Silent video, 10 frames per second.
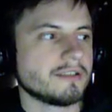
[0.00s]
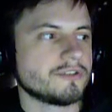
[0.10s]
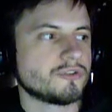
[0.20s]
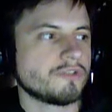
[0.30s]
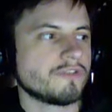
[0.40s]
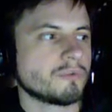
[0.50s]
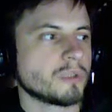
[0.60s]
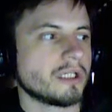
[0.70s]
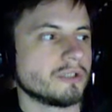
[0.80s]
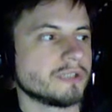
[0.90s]
server
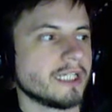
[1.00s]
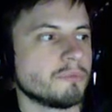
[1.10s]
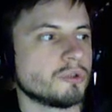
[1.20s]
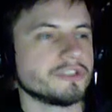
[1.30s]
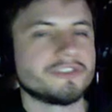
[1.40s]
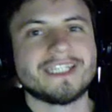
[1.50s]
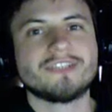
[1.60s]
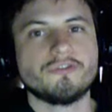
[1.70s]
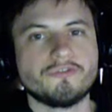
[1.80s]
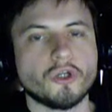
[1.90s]
where online mode is
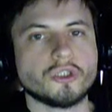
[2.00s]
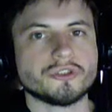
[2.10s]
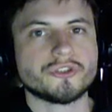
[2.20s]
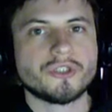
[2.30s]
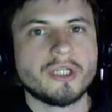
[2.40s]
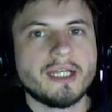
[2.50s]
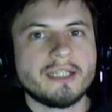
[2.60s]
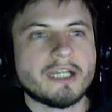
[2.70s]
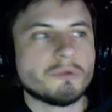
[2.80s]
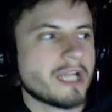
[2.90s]
set to false.
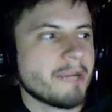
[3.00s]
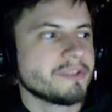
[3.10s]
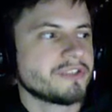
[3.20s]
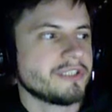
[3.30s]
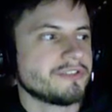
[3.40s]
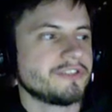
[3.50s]
Now what happens is